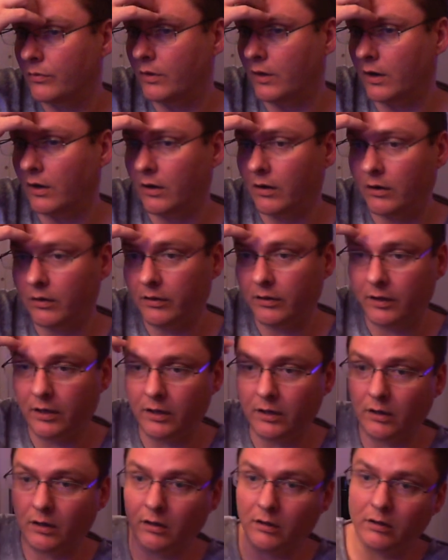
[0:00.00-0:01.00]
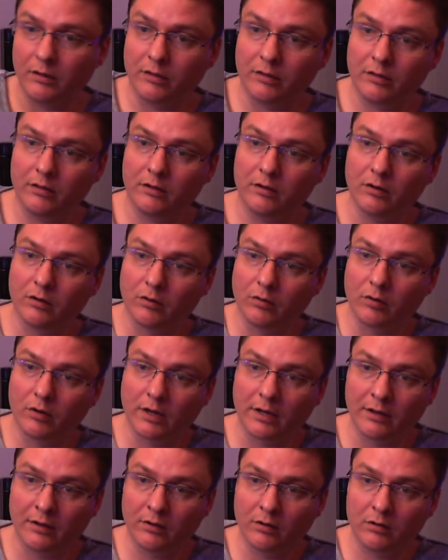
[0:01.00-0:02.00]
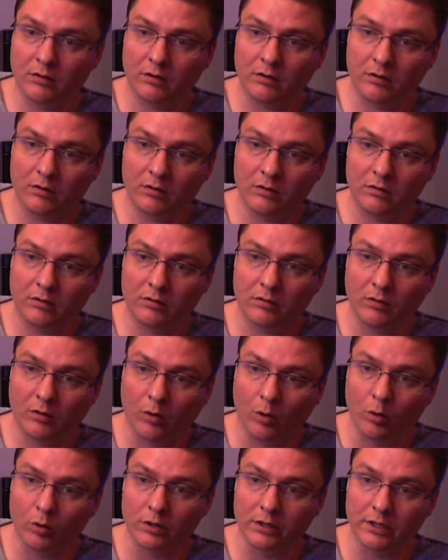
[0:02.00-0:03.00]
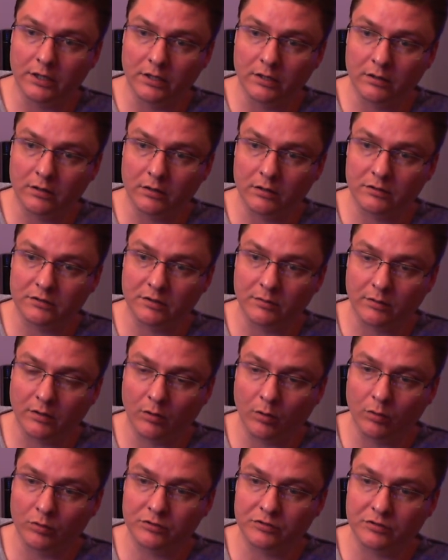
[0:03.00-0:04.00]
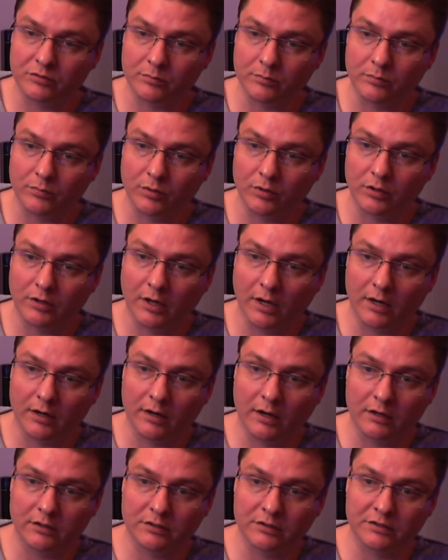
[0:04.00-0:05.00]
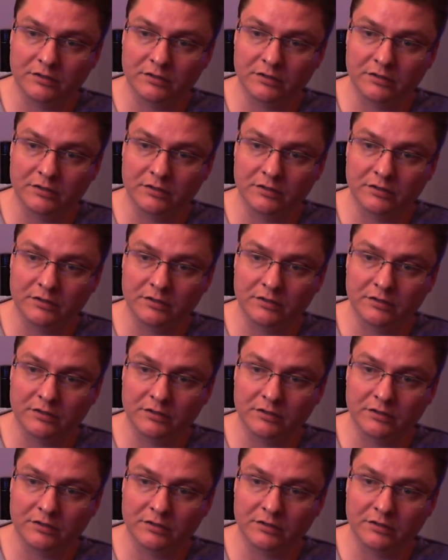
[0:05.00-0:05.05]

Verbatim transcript: they're the uh, you know, holy or wholesome, or not not